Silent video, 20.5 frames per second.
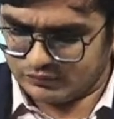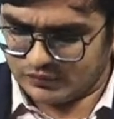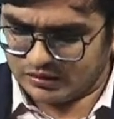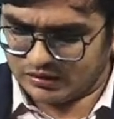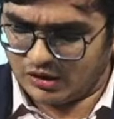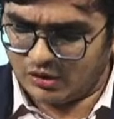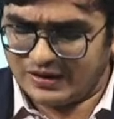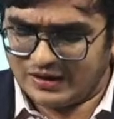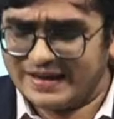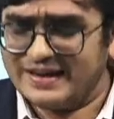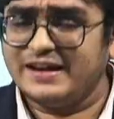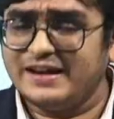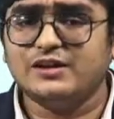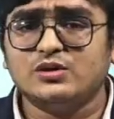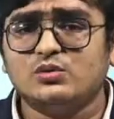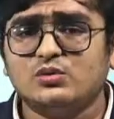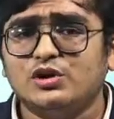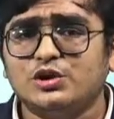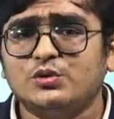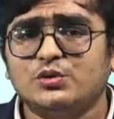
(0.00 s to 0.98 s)
Now like I
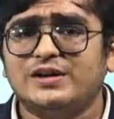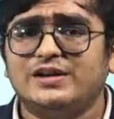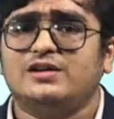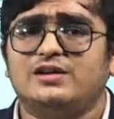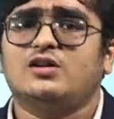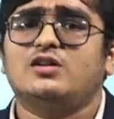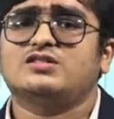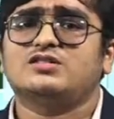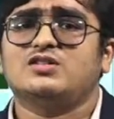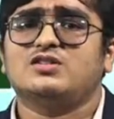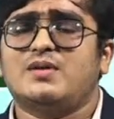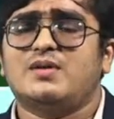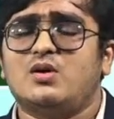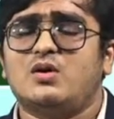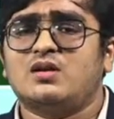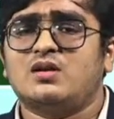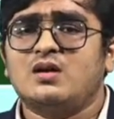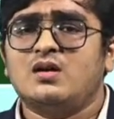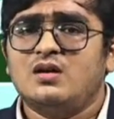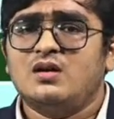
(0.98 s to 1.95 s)
told you, it talks
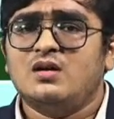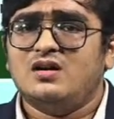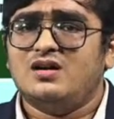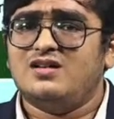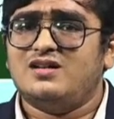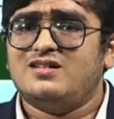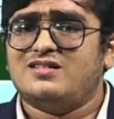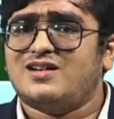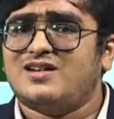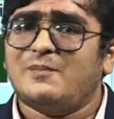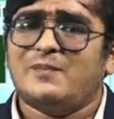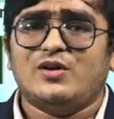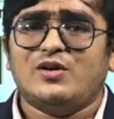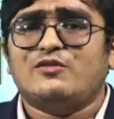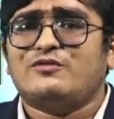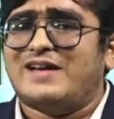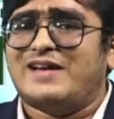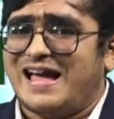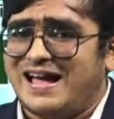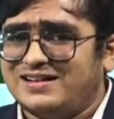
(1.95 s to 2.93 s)
about a couple
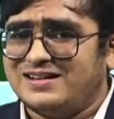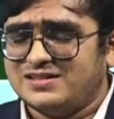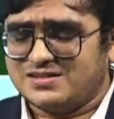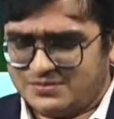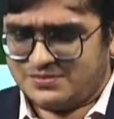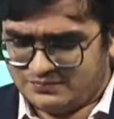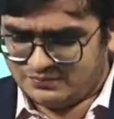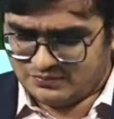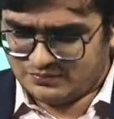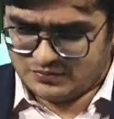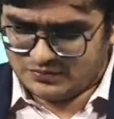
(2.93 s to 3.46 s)
of acts.